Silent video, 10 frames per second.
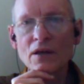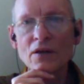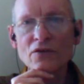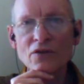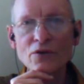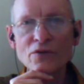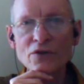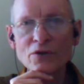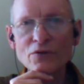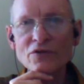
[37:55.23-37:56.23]
So
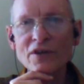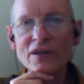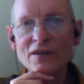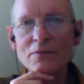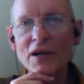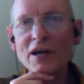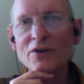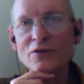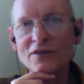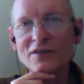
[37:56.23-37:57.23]
do seek them
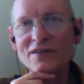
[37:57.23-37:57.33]
out.